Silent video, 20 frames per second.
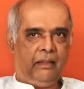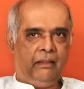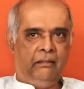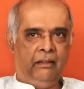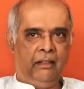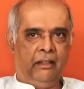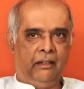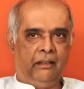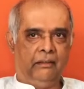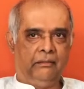
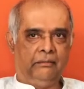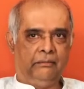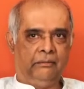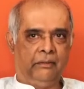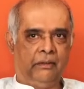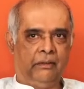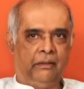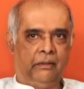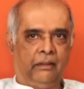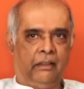Yeah.
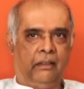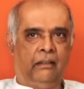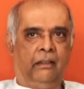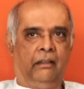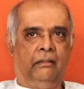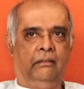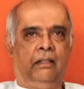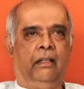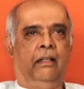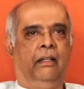
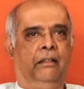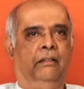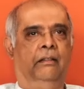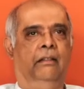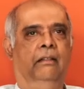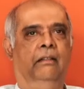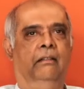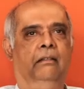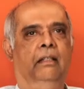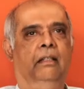I
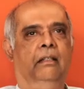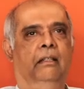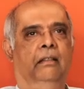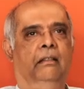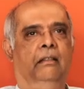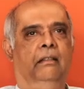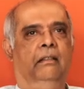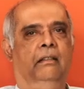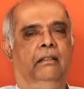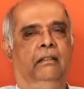had
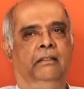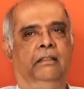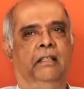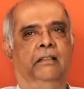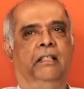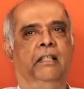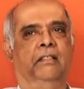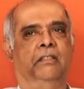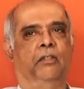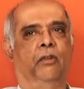a
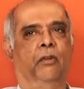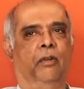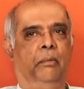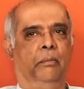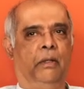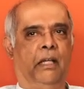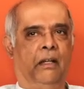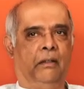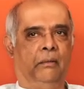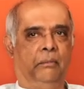success story
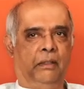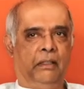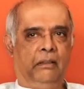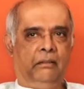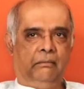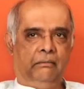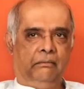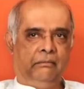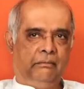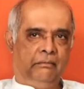behind me,
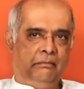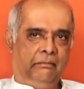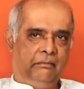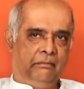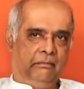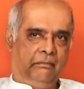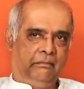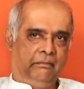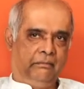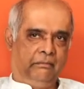
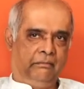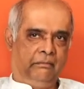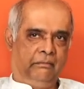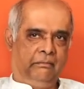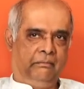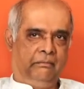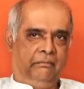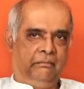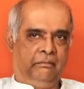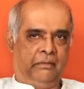
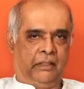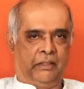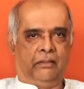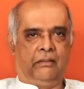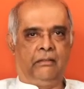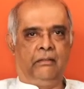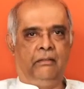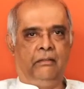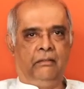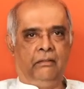but
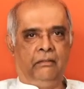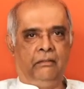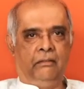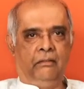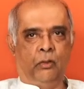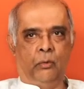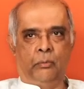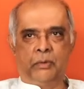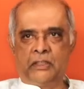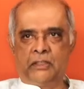
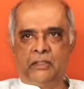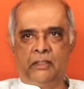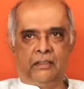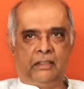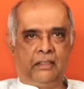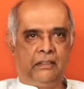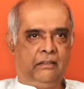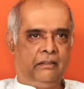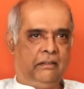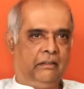no
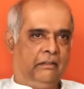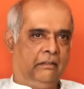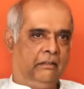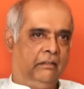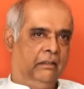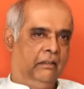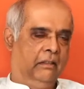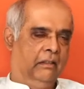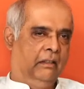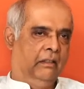business.
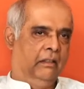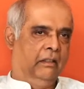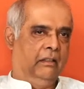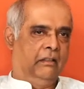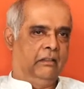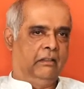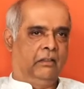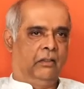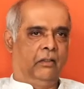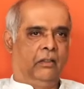
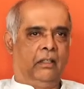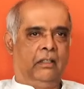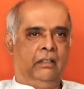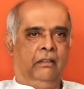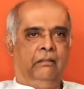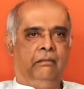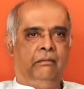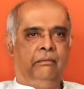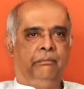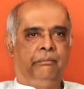So I
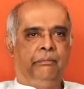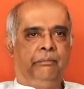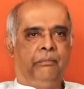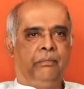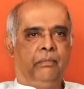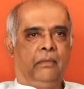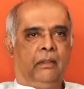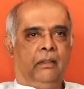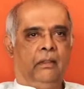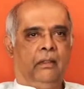
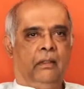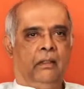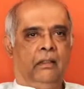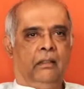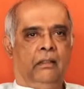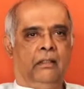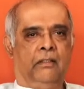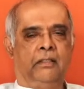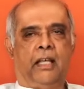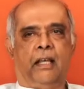
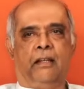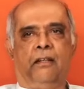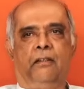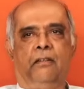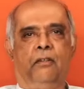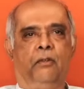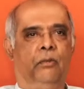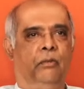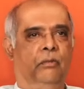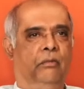
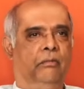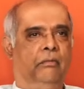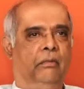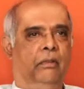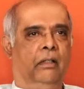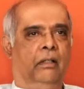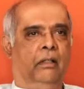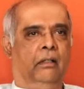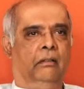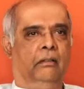decided to
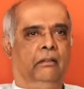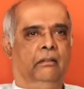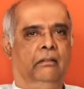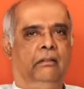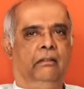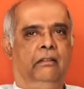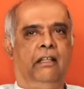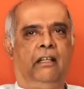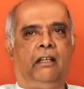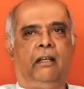
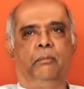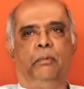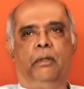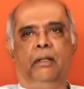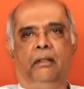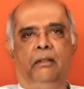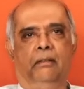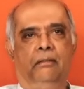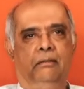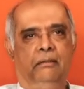take up
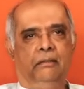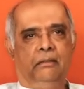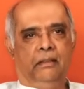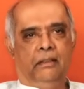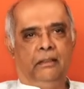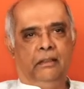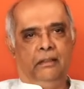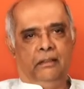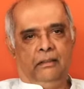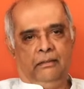
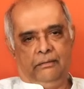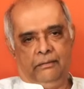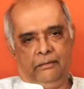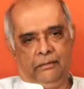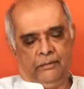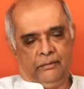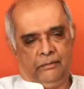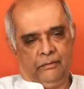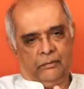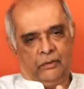
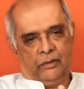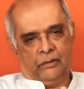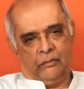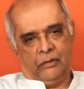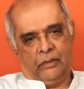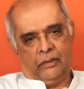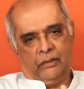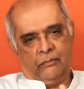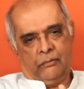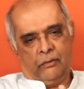
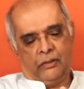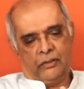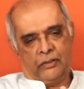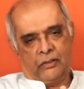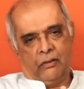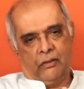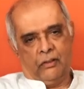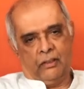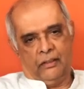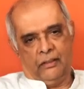what is
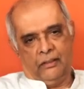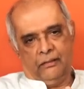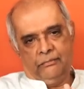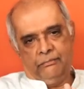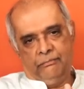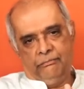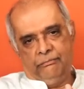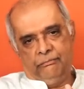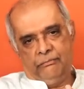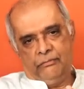called a
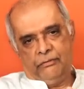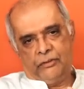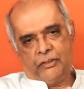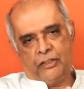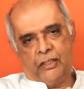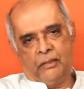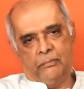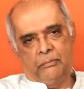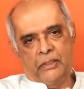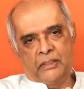
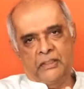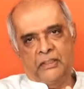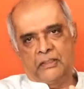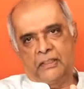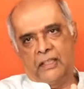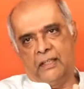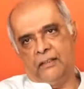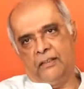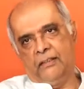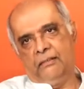shared business
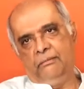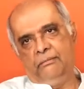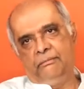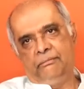center.